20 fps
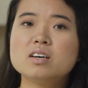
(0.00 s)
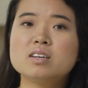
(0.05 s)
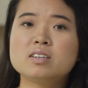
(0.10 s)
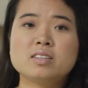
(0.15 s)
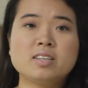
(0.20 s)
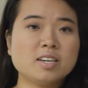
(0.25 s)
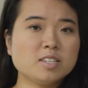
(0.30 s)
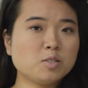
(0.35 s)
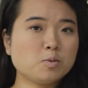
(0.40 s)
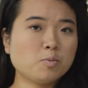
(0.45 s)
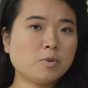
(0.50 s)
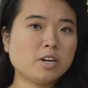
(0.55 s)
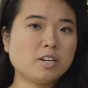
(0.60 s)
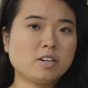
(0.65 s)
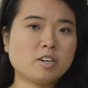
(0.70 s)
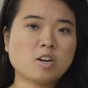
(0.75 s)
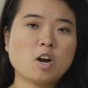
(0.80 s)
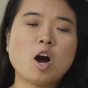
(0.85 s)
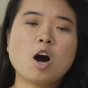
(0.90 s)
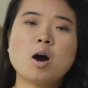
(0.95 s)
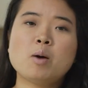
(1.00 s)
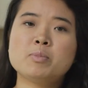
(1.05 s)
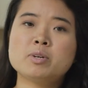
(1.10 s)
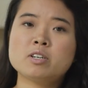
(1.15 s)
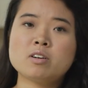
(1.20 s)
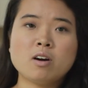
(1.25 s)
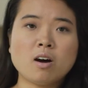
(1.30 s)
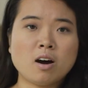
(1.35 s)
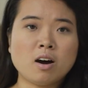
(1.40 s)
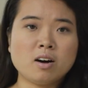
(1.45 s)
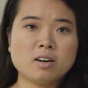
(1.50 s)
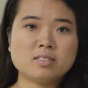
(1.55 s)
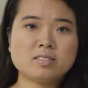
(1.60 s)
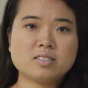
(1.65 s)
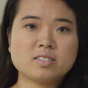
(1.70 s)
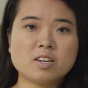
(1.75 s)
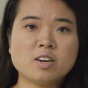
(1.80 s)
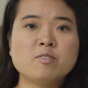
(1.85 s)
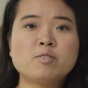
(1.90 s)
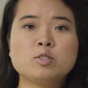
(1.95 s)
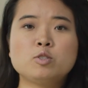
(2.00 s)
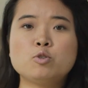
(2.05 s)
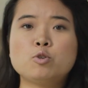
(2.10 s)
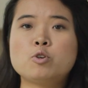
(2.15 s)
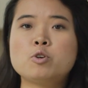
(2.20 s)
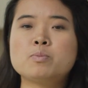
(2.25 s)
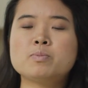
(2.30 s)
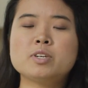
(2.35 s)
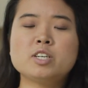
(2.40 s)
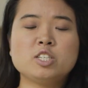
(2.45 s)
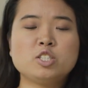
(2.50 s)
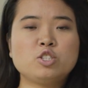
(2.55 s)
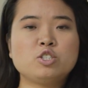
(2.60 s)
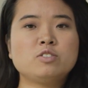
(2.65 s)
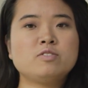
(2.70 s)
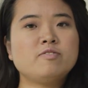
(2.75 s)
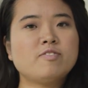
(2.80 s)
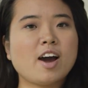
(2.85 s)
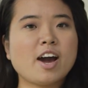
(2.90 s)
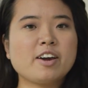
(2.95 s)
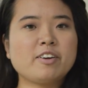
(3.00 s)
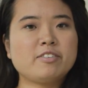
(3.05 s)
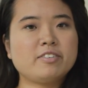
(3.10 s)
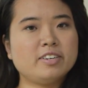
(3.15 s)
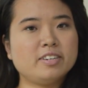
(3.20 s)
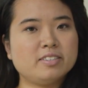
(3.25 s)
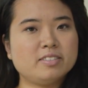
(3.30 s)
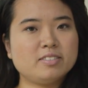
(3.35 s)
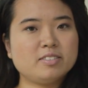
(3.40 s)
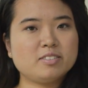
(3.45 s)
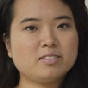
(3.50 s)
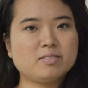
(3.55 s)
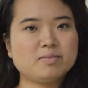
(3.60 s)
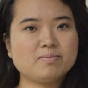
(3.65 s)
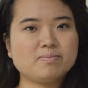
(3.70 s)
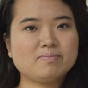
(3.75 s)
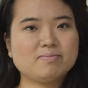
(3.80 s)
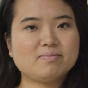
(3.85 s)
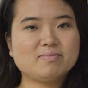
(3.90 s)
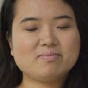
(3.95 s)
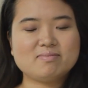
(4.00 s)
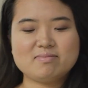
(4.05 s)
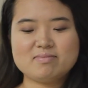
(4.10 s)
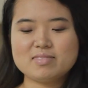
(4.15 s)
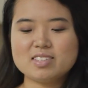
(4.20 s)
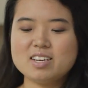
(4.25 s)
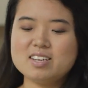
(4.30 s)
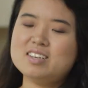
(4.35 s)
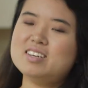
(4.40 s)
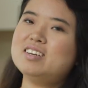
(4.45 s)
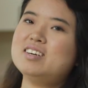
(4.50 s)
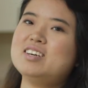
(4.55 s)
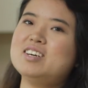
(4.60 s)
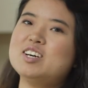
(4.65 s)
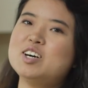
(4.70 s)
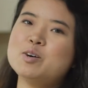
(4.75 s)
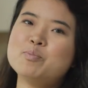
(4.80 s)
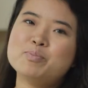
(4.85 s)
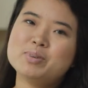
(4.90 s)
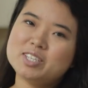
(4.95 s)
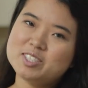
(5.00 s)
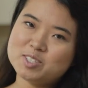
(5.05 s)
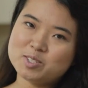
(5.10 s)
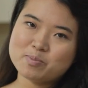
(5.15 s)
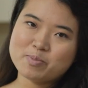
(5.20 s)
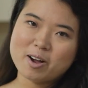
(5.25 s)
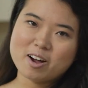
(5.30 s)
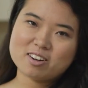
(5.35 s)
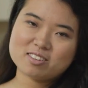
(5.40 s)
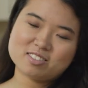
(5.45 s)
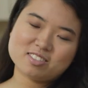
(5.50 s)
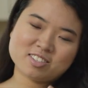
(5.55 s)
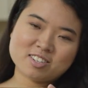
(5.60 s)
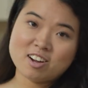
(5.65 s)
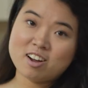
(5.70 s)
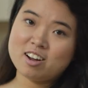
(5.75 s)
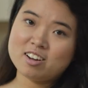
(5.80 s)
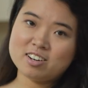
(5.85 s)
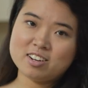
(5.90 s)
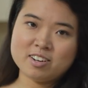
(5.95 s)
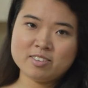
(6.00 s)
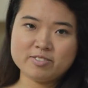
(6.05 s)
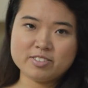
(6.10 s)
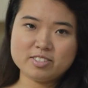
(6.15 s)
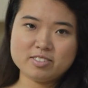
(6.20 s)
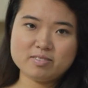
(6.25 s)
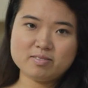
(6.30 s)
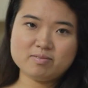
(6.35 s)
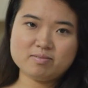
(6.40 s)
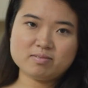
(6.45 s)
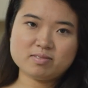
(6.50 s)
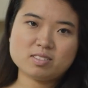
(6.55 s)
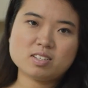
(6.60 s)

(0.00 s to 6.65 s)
Guess what a common cause of a dorm kitchen fire is? A pizza box in a hot oven.